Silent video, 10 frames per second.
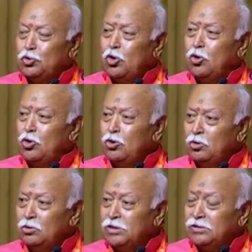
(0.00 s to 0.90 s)

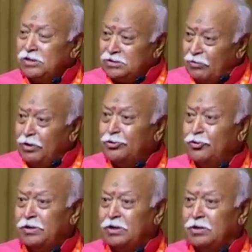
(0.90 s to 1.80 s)
So this is
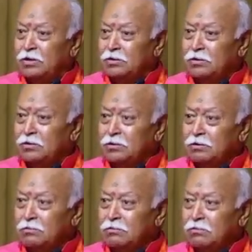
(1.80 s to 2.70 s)
our duty.
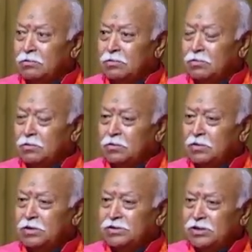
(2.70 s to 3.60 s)

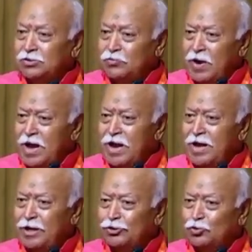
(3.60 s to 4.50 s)
This is
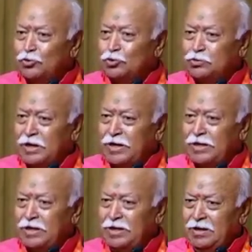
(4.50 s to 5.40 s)
why Hindu
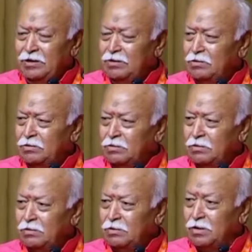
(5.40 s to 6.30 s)
society
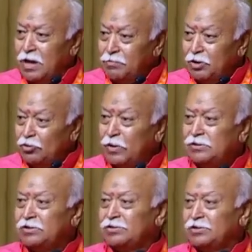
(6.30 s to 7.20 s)
came
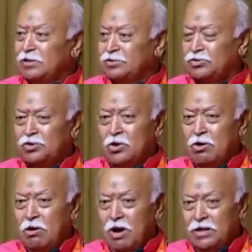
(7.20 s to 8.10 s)
into existence.
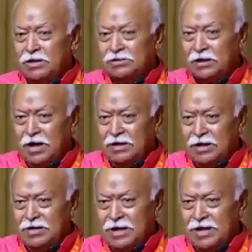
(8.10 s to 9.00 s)
All the
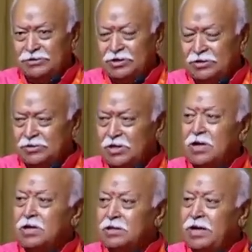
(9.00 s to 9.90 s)
Sanatan
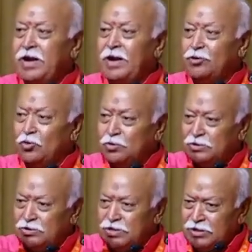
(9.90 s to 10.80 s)
traditions, they
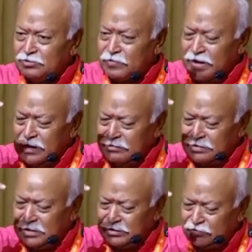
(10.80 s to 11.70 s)
do this
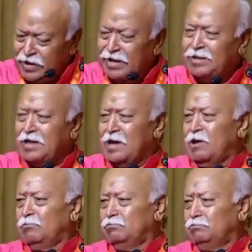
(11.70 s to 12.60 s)
very
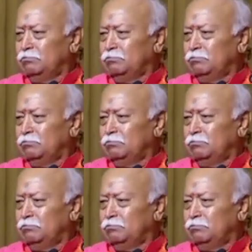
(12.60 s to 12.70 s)
thing.